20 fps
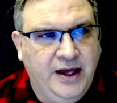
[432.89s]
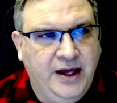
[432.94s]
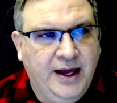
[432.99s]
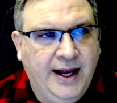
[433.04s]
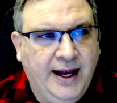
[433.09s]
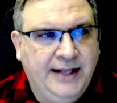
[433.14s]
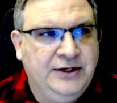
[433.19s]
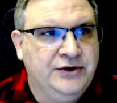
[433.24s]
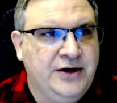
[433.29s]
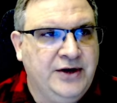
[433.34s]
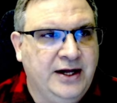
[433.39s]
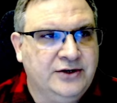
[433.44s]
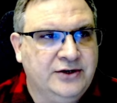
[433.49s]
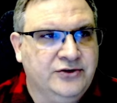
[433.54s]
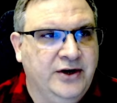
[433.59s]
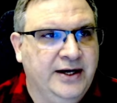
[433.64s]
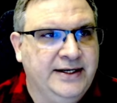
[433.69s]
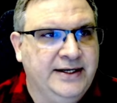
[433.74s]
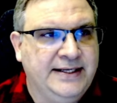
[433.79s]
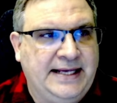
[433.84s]
and you're not
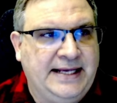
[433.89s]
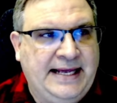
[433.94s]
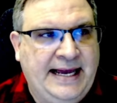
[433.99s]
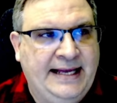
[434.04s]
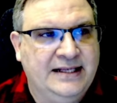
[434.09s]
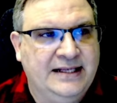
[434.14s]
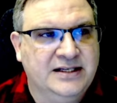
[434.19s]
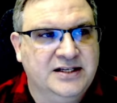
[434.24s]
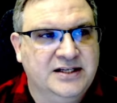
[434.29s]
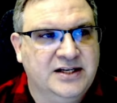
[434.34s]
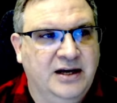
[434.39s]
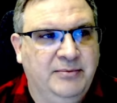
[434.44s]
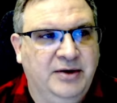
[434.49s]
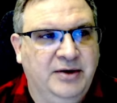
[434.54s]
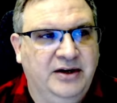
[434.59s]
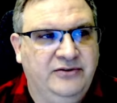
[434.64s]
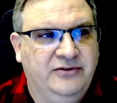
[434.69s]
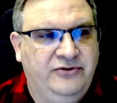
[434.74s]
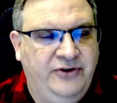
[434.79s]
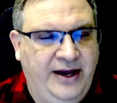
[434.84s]
trying to gain some
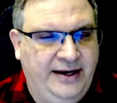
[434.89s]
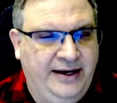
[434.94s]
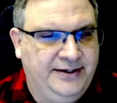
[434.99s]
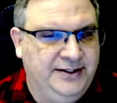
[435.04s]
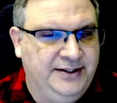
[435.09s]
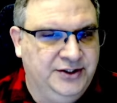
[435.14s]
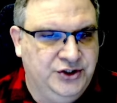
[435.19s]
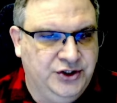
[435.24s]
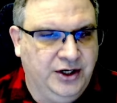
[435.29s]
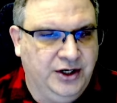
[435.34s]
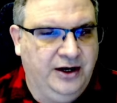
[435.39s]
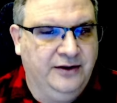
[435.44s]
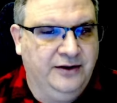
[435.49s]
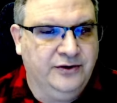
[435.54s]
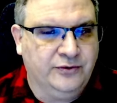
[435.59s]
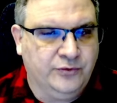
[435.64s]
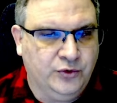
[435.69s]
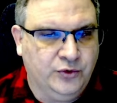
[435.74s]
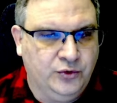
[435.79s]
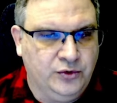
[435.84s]
advantage on the
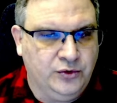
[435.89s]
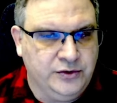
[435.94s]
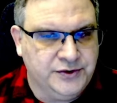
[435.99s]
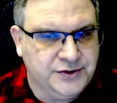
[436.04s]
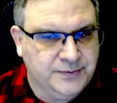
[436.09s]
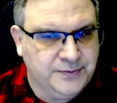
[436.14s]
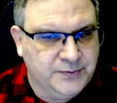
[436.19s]
rules.